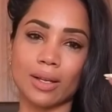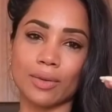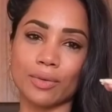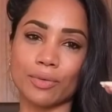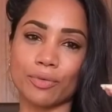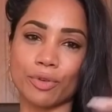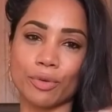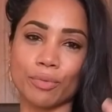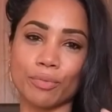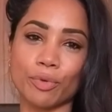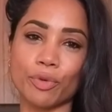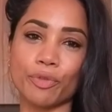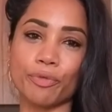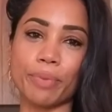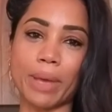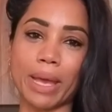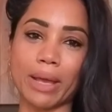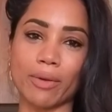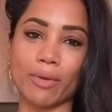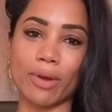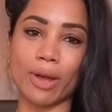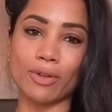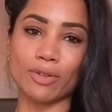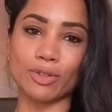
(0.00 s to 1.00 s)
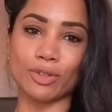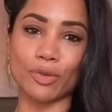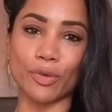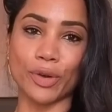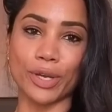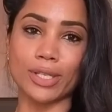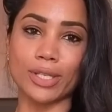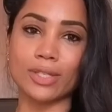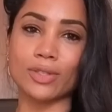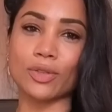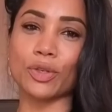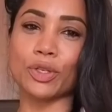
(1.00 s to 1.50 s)
remove background
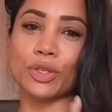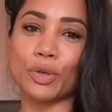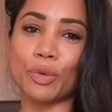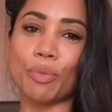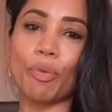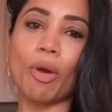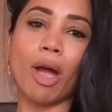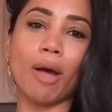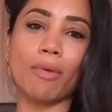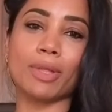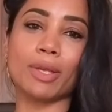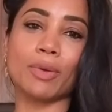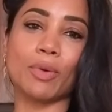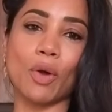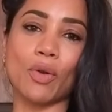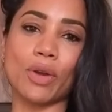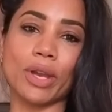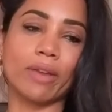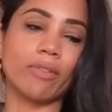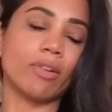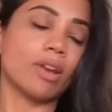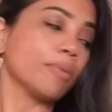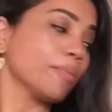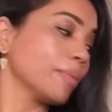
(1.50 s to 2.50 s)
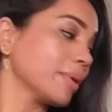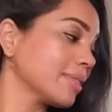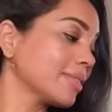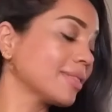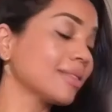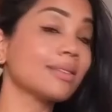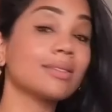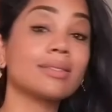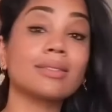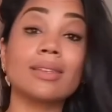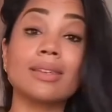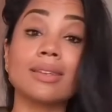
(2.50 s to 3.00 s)
noise, so you probably won't hear it, but
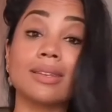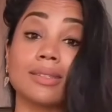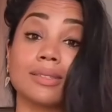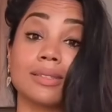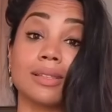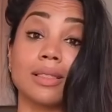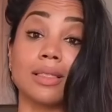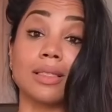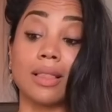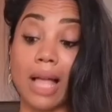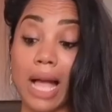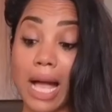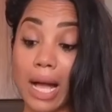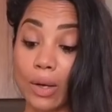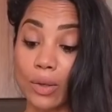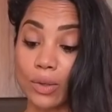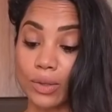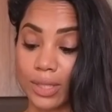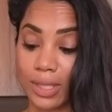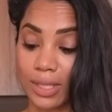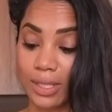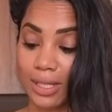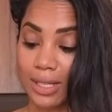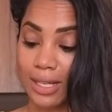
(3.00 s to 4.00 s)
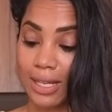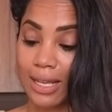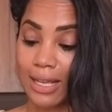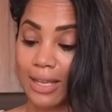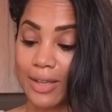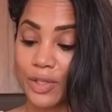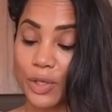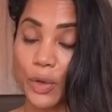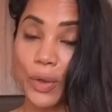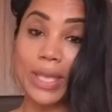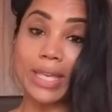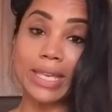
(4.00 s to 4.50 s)
this thing is loud.
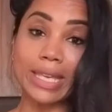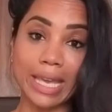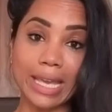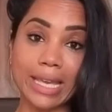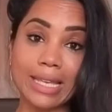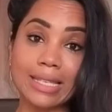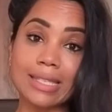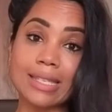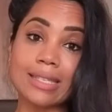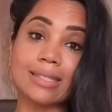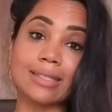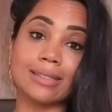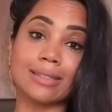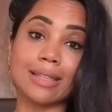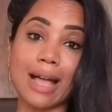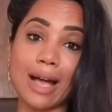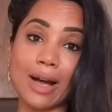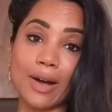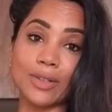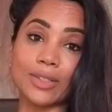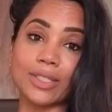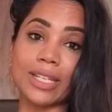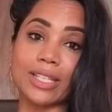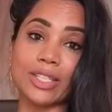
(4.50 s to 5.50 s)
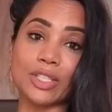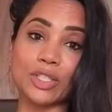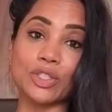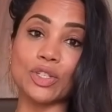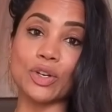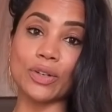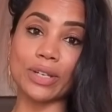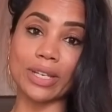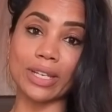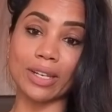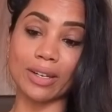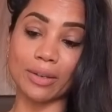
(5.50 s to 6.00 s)
So in case it's loud and you
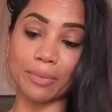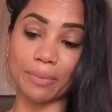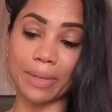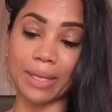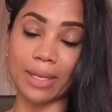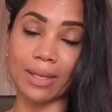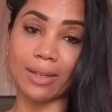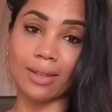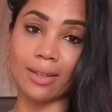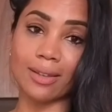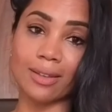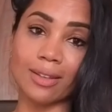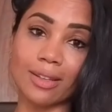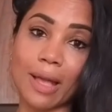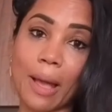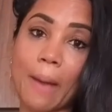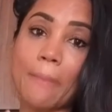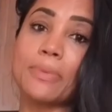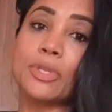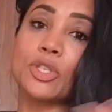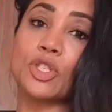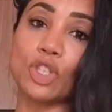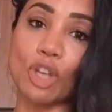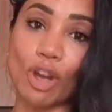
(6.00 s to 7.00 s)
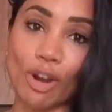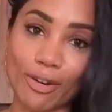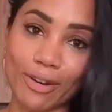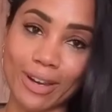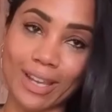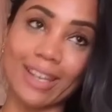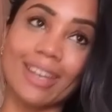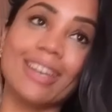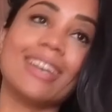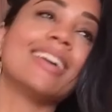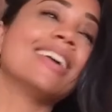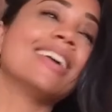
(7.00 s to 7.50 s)
don't hear me, I'm sorry.